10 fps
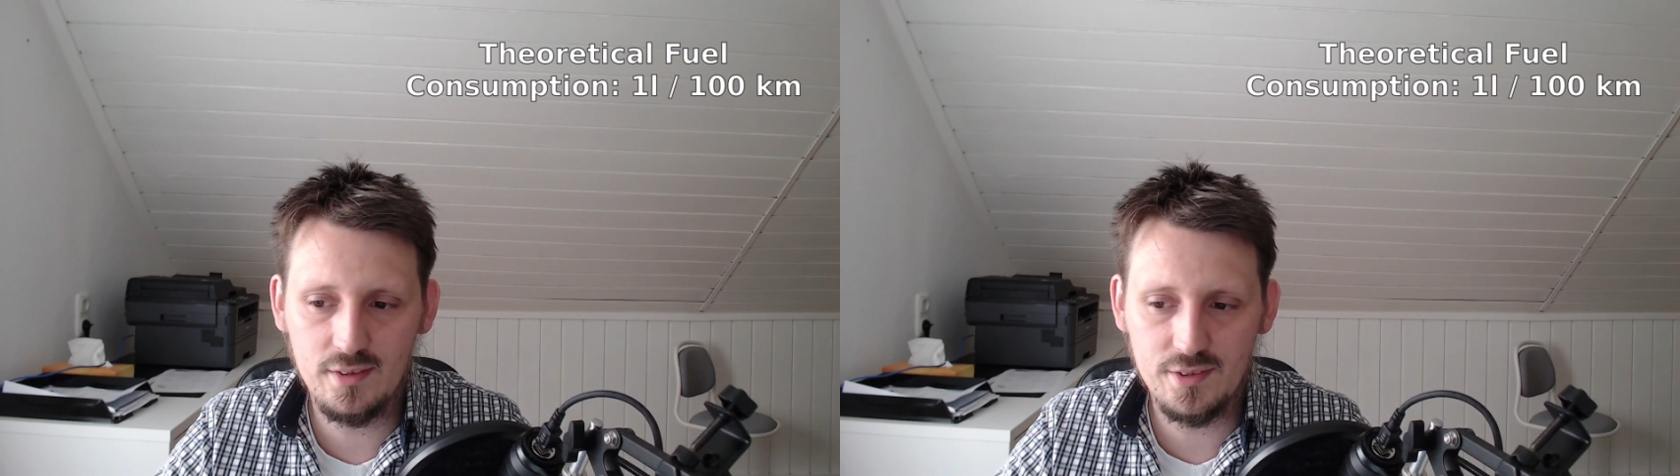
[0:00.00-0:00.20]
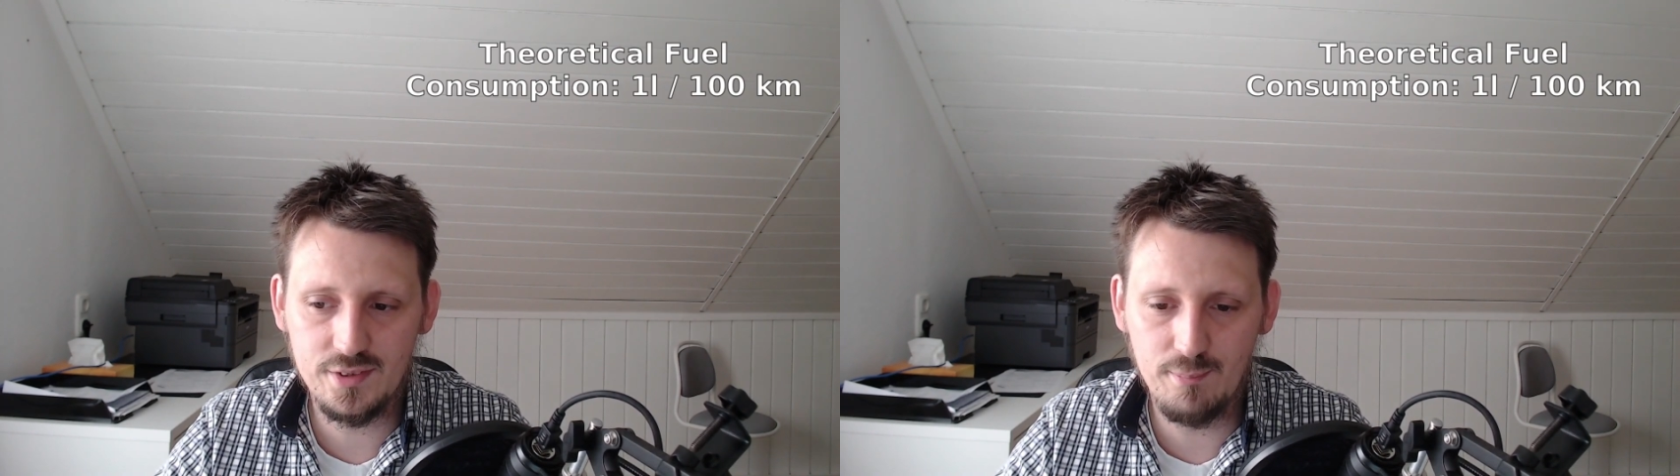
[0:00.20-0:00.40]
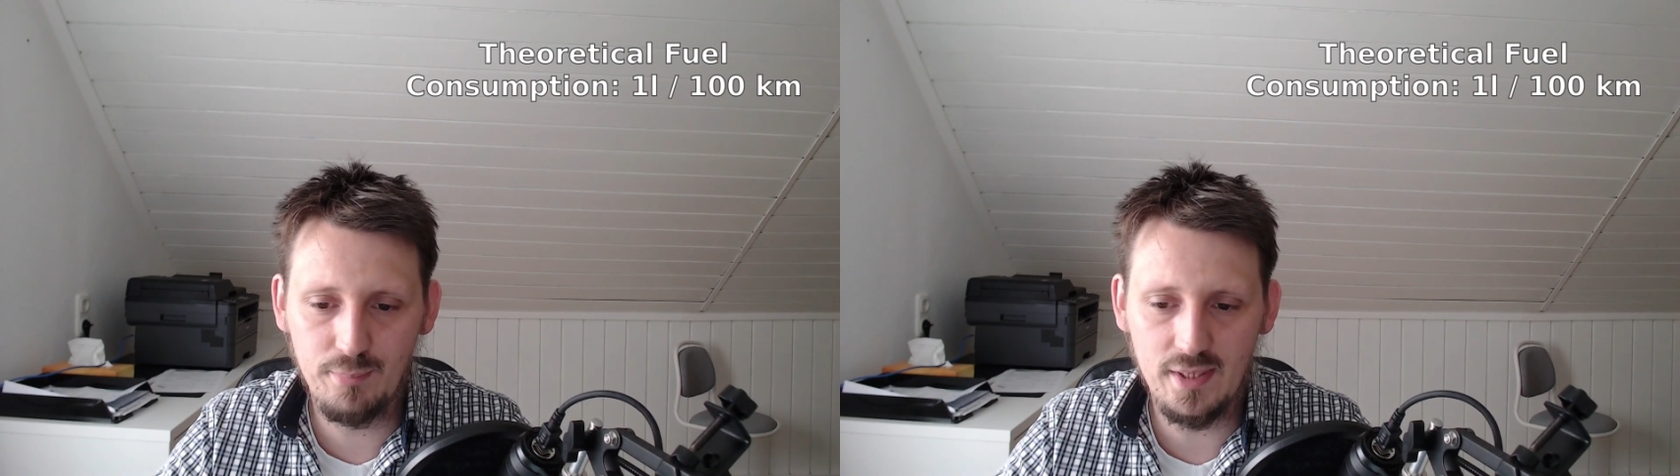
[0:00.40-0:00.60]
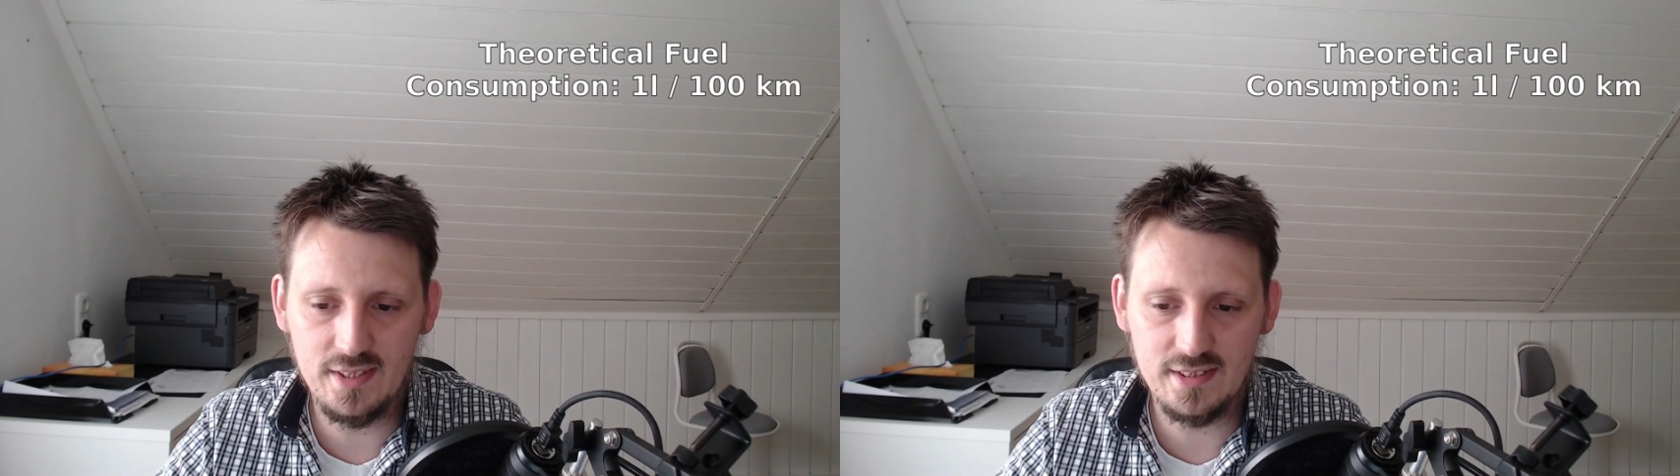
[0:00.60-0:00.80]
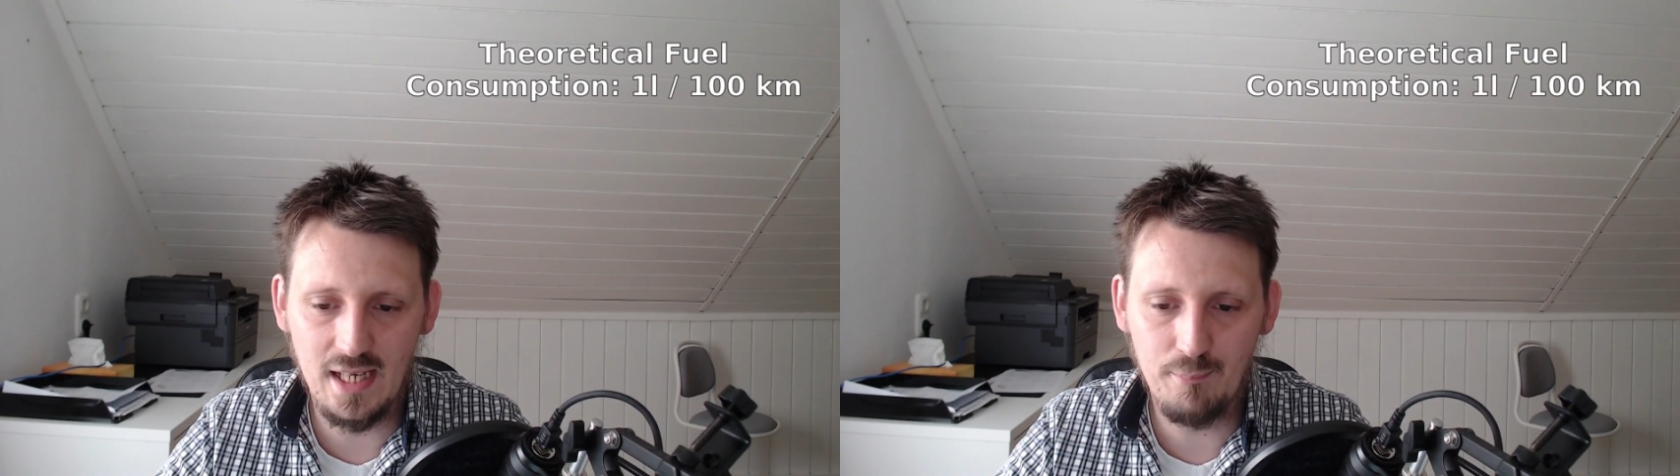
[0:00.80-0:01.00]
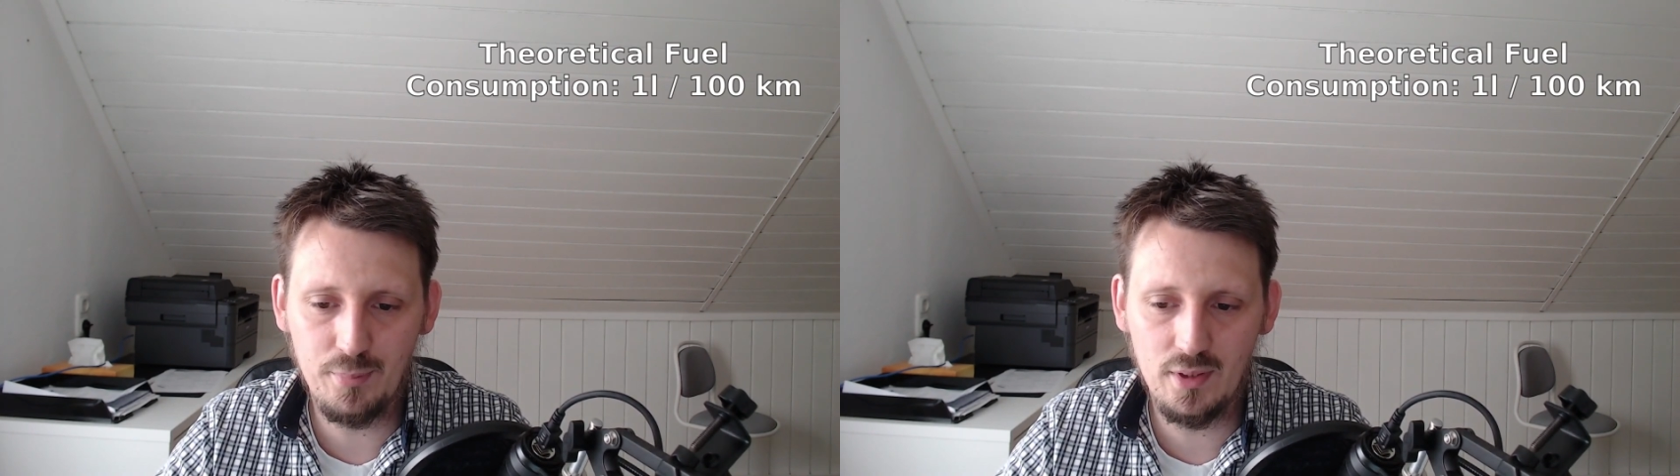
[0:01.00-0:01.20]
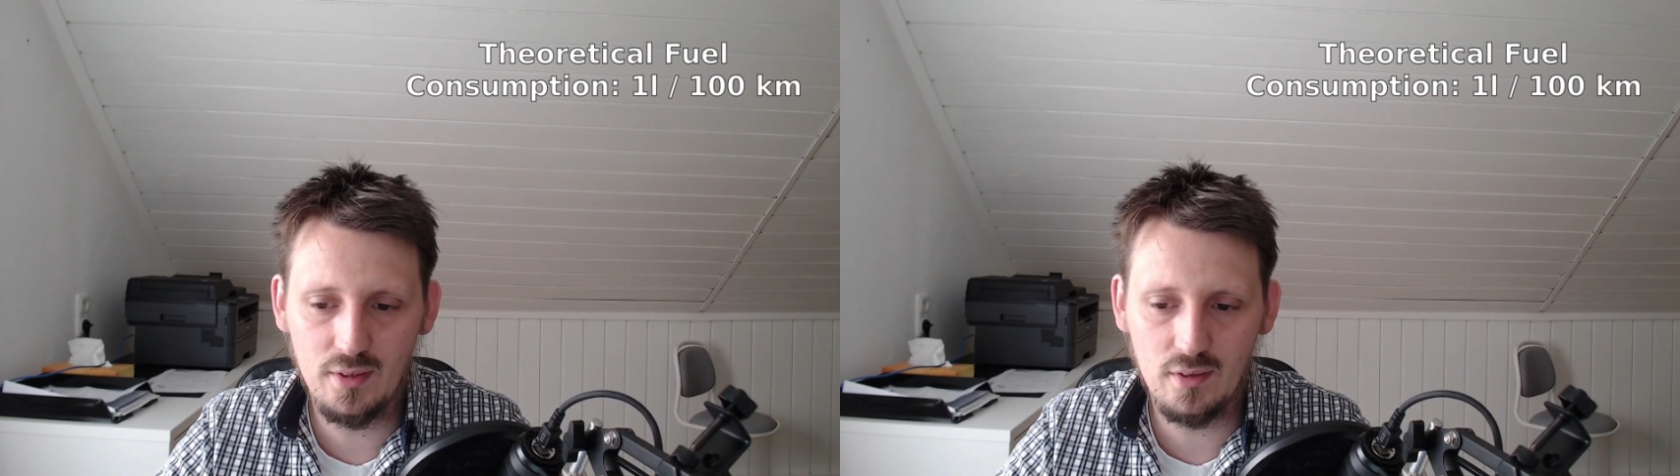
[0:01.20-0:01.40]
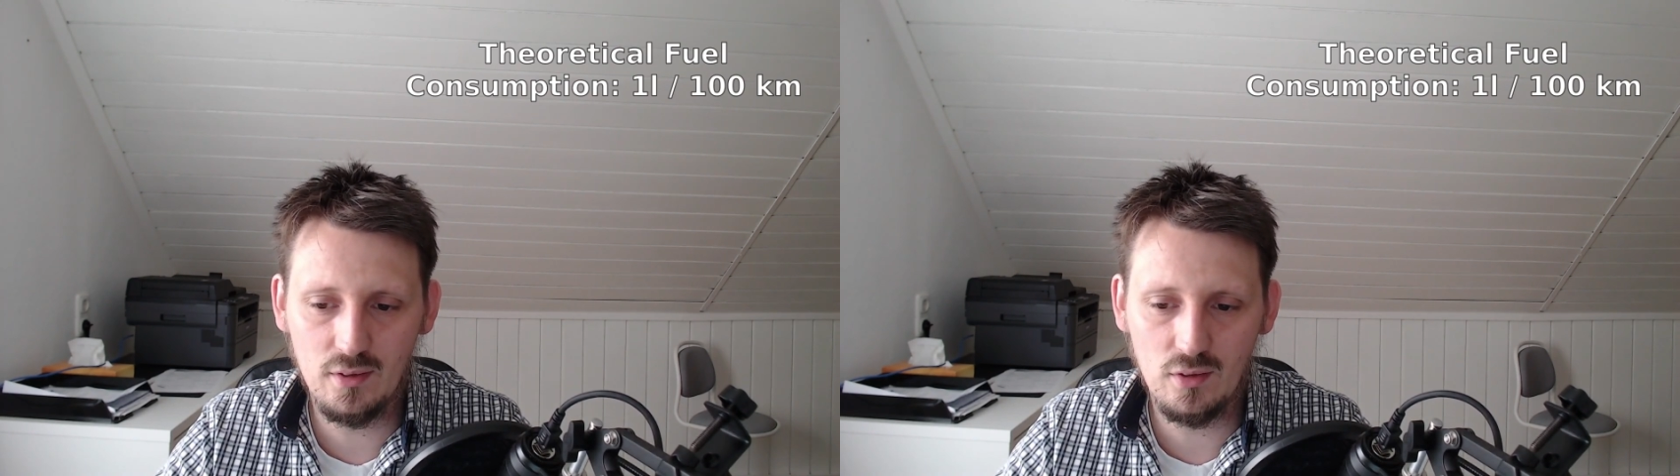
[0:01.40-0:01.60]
simple example,